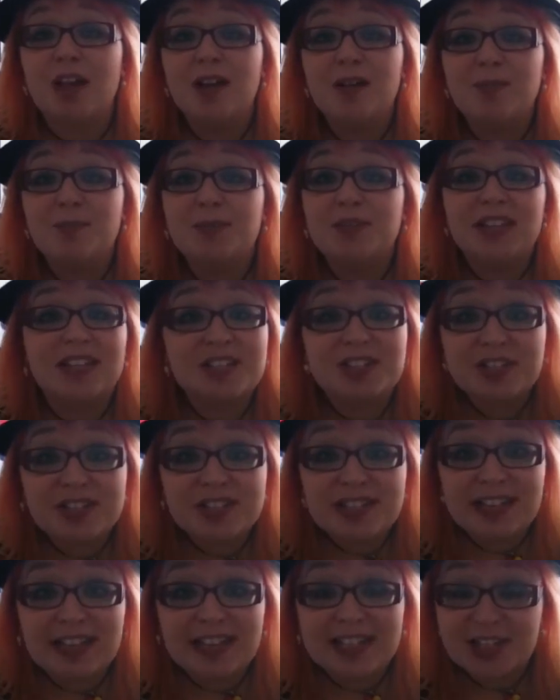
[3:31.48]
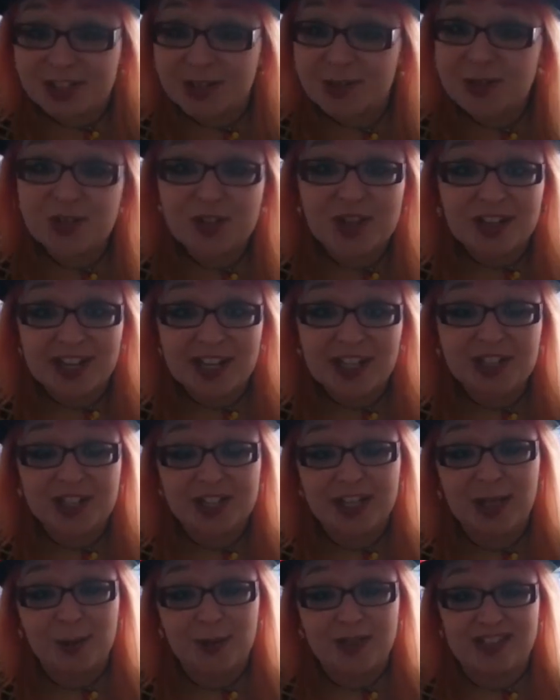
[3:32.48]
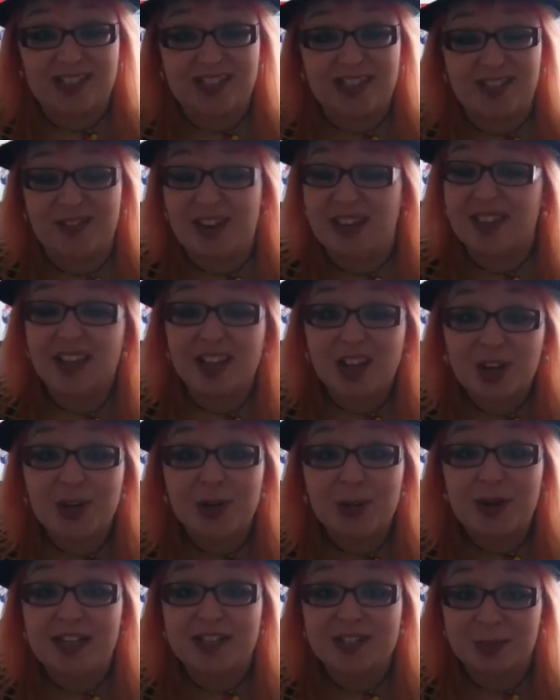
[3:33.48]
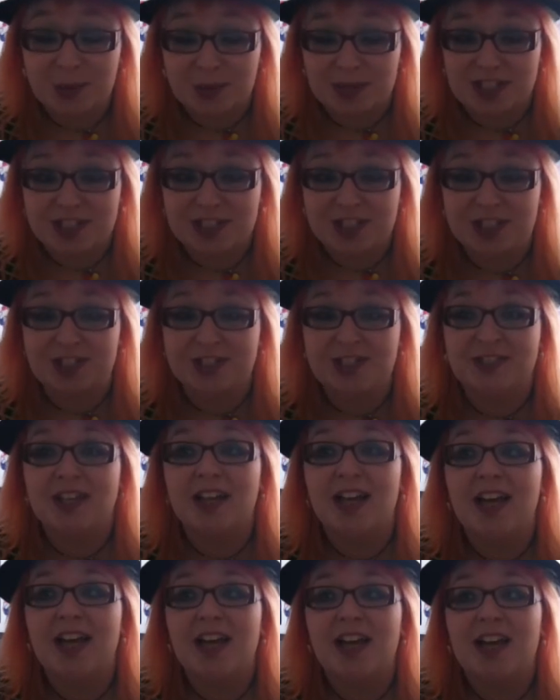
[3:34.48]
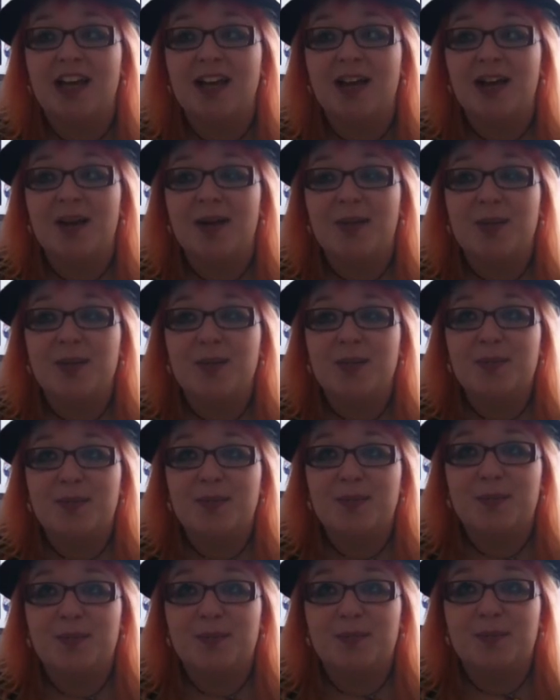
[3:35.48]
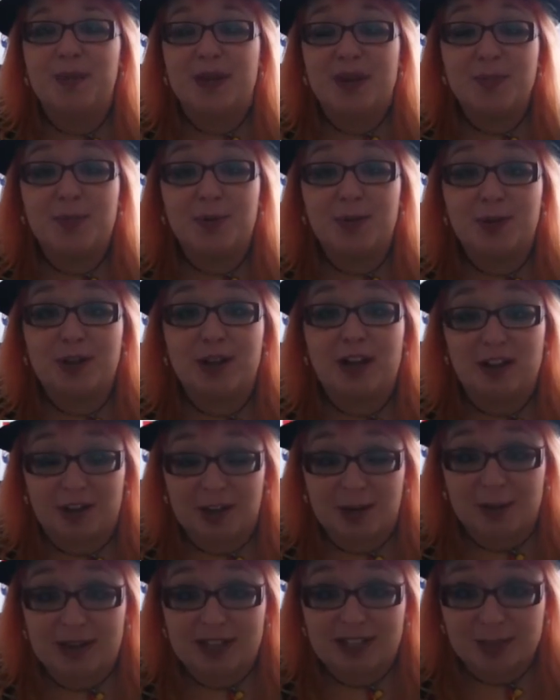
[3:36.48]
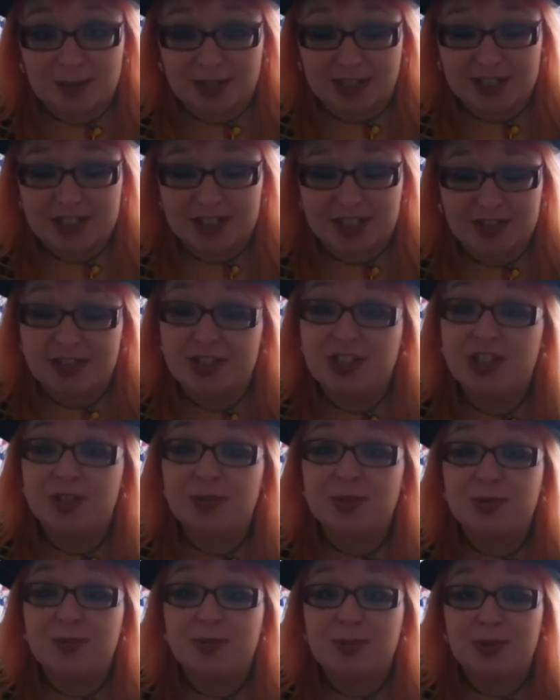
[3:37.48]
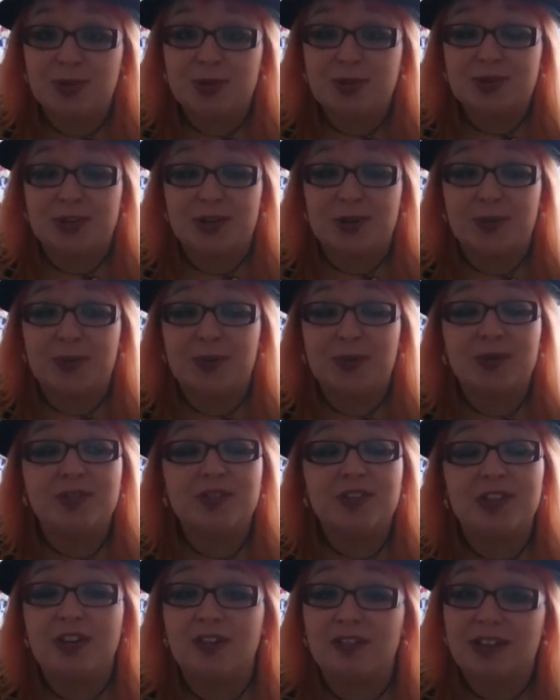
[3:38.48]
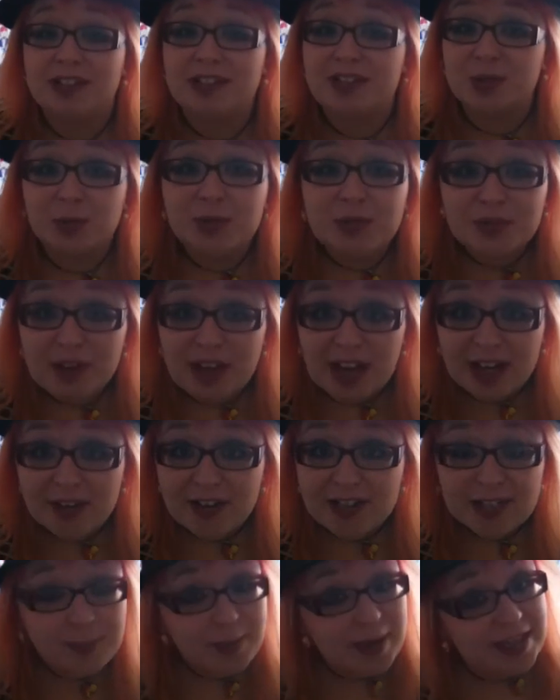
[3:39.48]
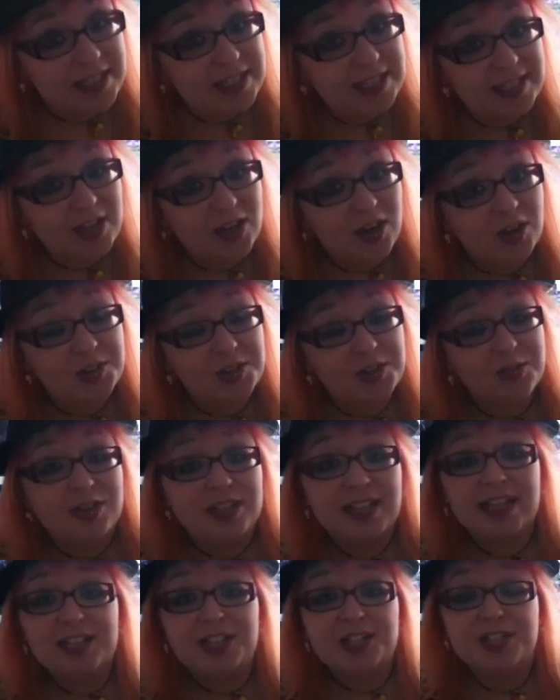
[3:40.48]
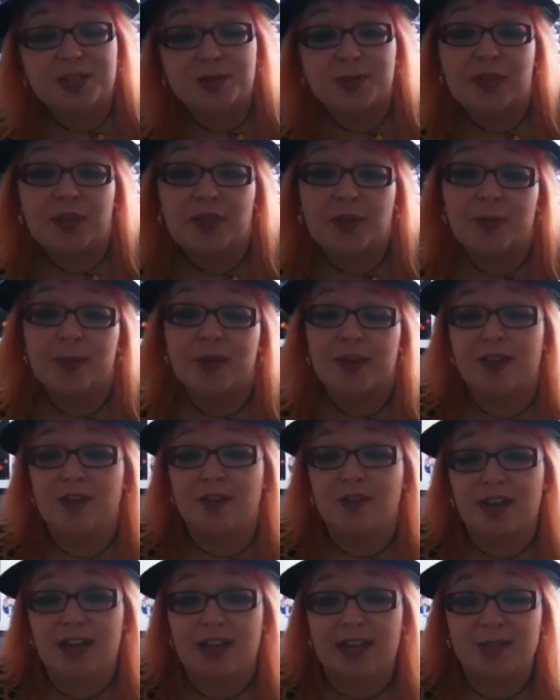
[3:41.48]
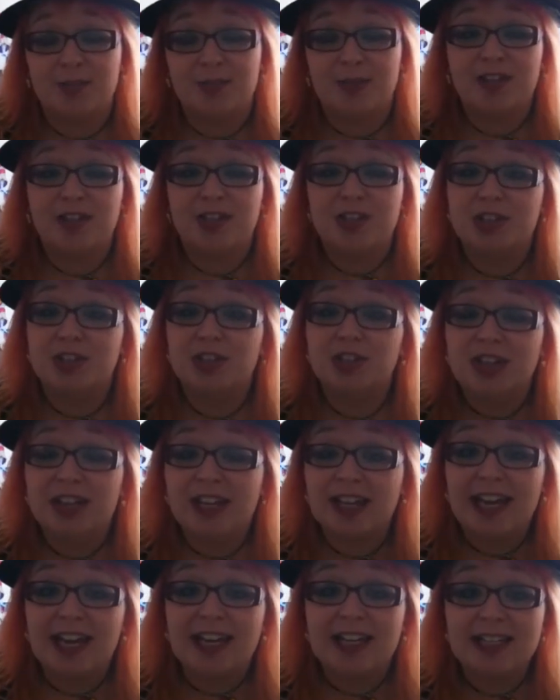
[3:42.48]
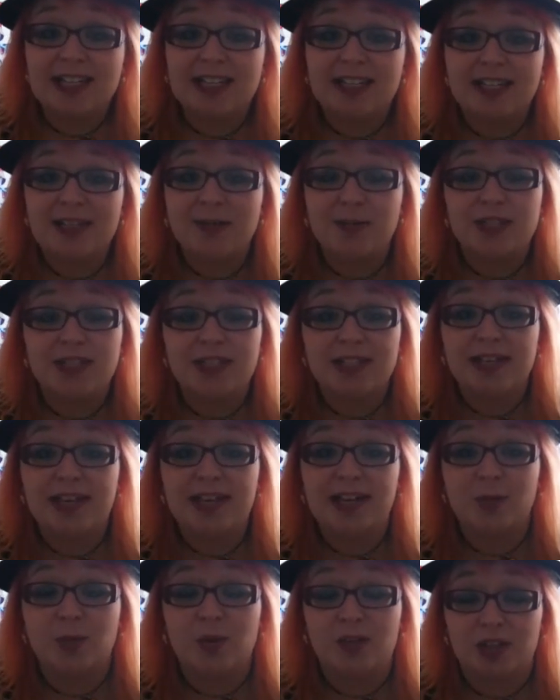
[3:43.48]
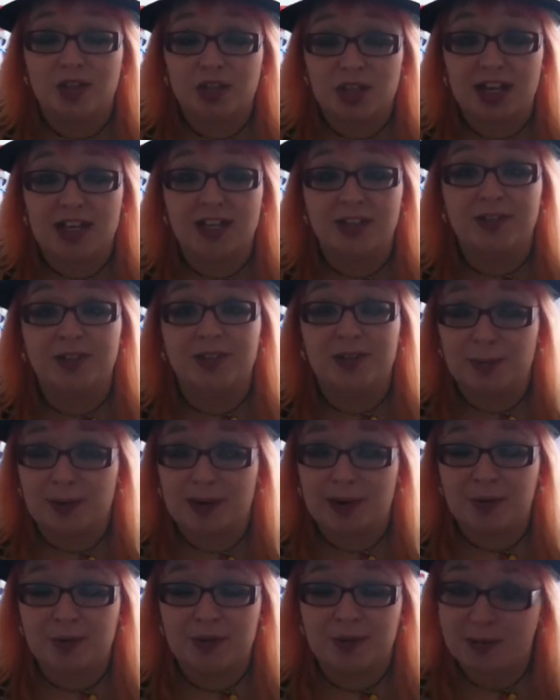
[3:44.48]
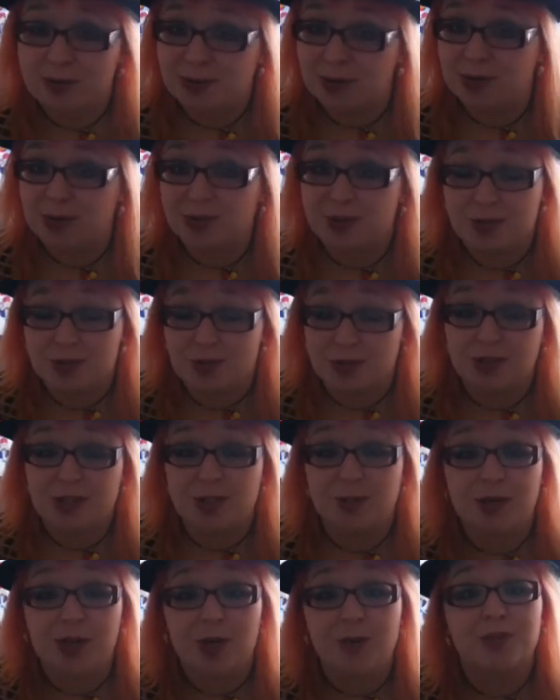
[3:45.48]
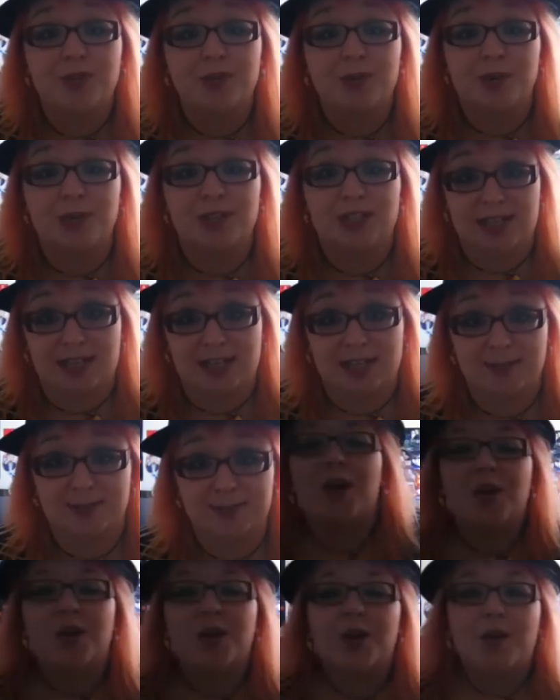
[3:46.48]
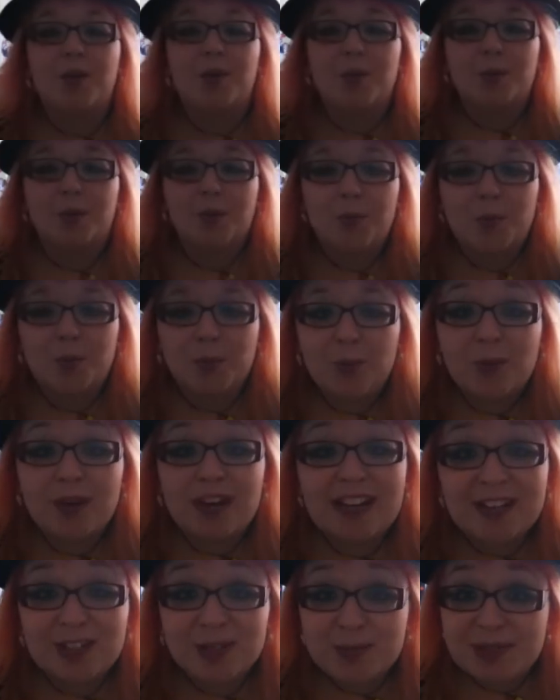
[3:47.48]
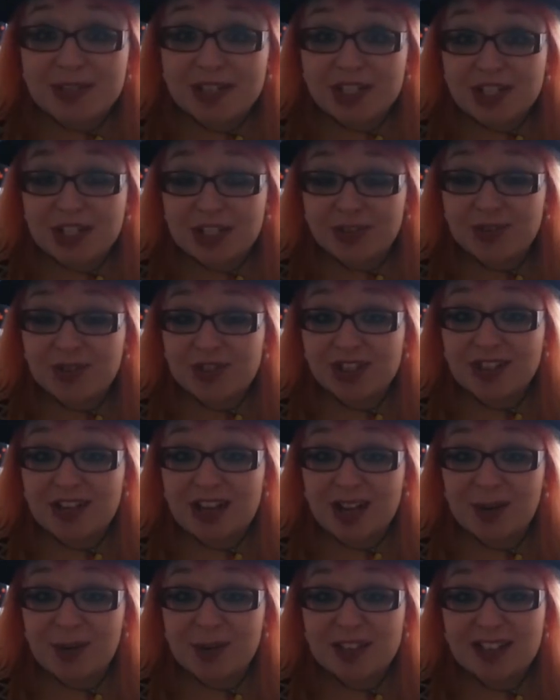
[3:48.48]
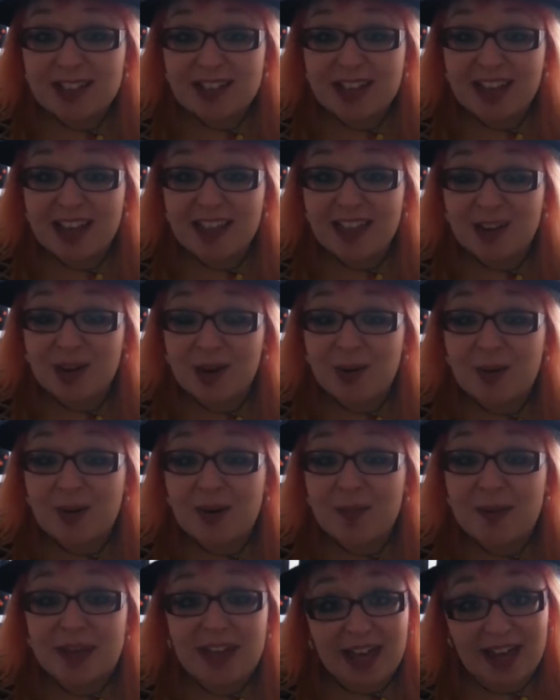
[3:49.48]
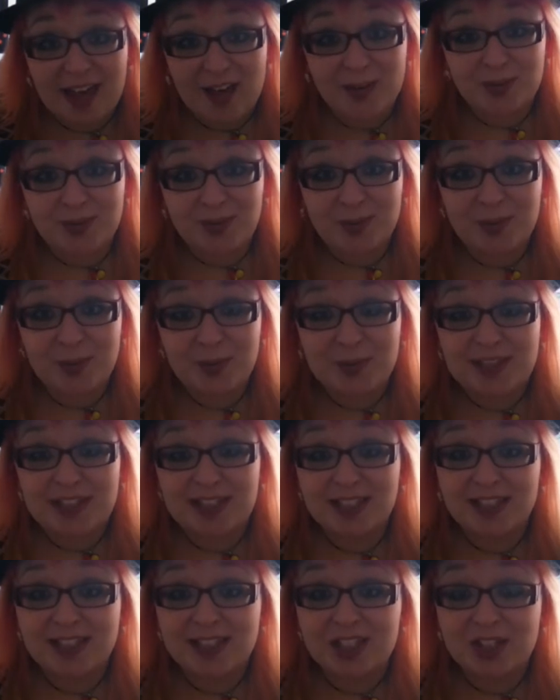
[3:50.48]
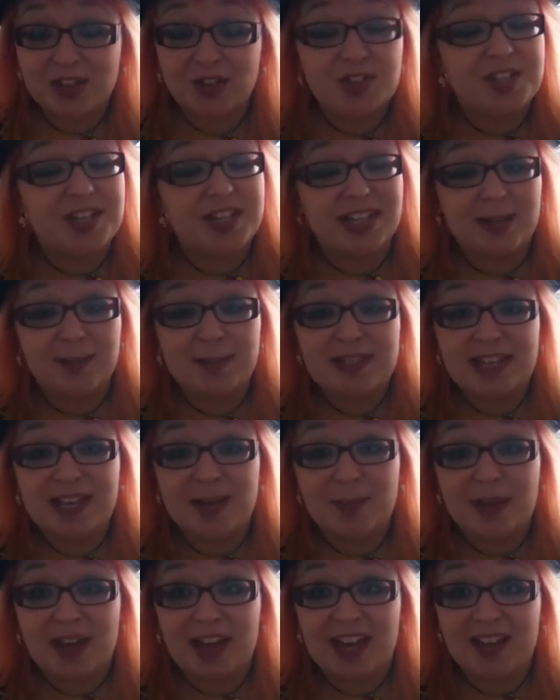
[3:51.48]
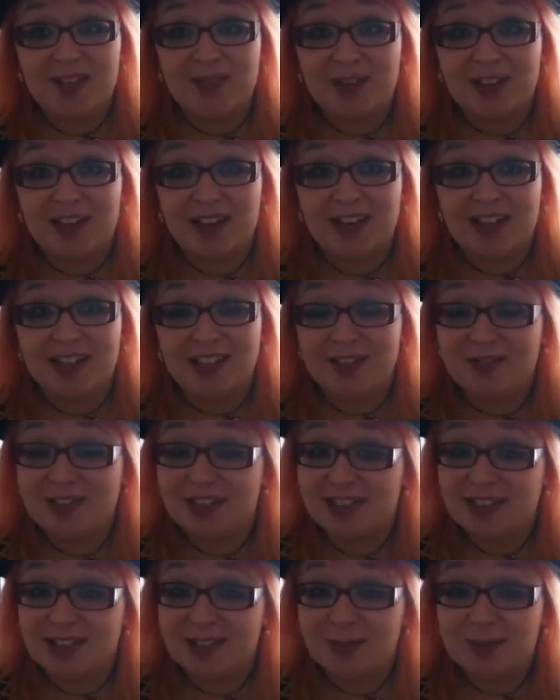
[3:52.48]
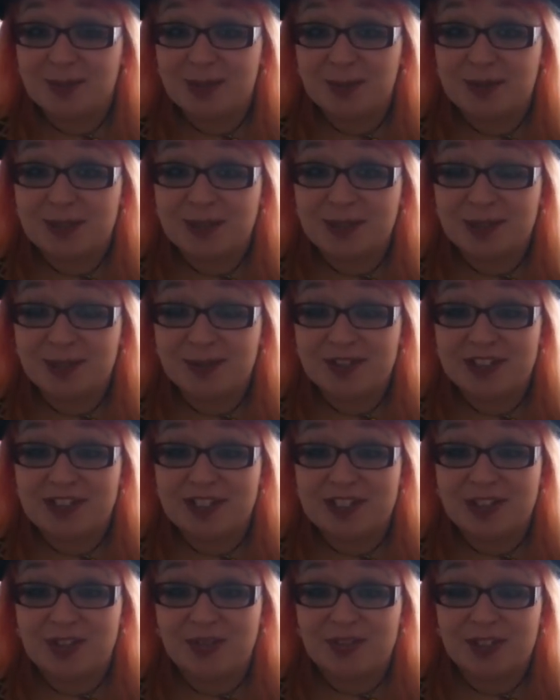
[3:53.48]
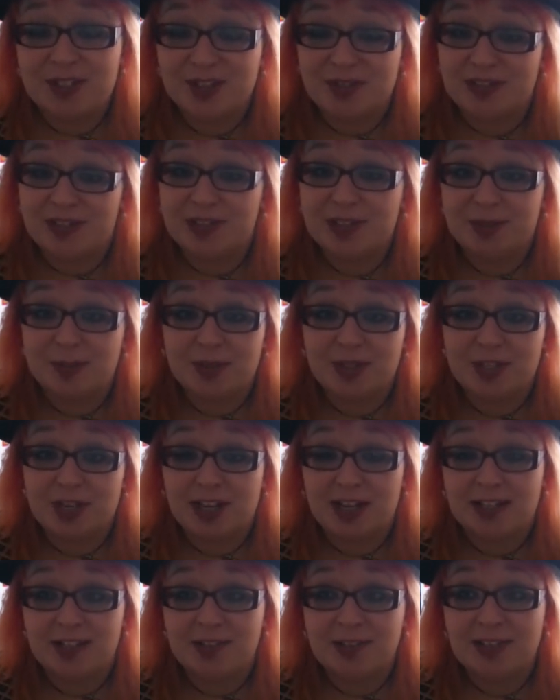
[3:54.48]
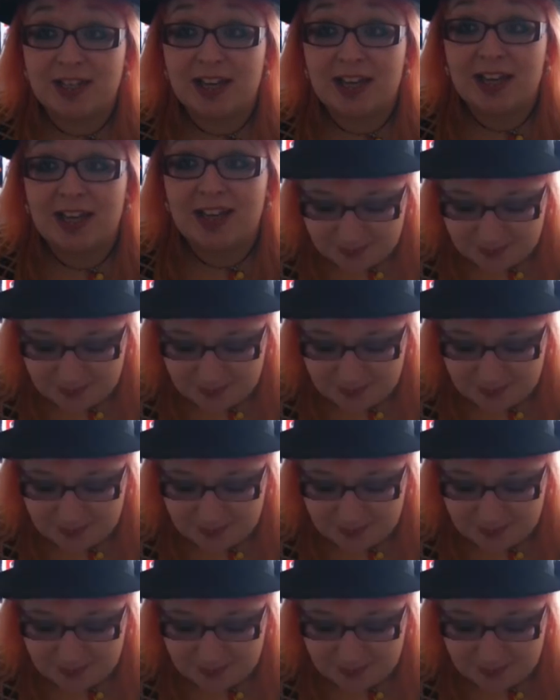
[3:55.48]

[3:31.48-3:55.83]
But that's just it. Children are naturally inquisitive and they're going to ask questions. People are going to ask questions, children more so, but your answer will vary depending on your relationship with them and their age, because you're not going to get into deep detail with a child about the emotional struggles you were going through at the time. When it comes to children, I will say though, be careful, because children can imitate behaviour and you really don't want to encourage self-injury onto a child,